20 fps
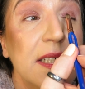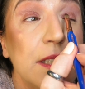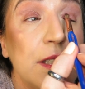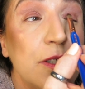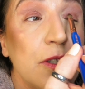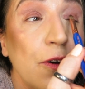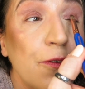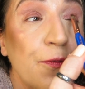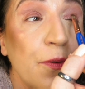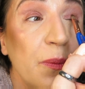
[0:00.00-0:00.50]

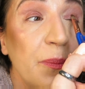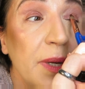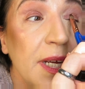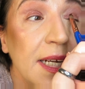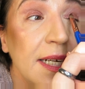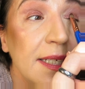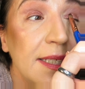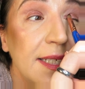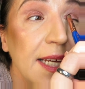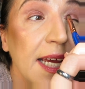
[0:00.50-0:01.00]
So for
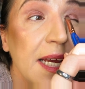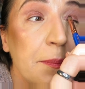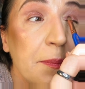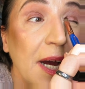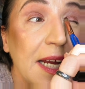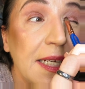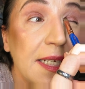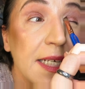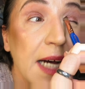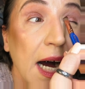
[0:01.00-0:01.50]
me to take
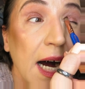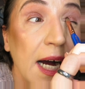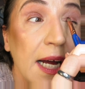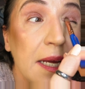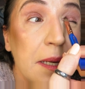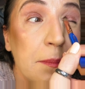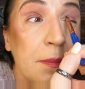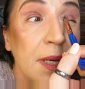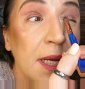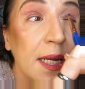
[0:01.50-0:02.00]
my
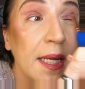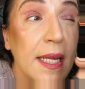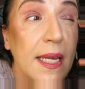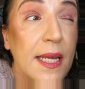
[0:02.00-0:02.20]
time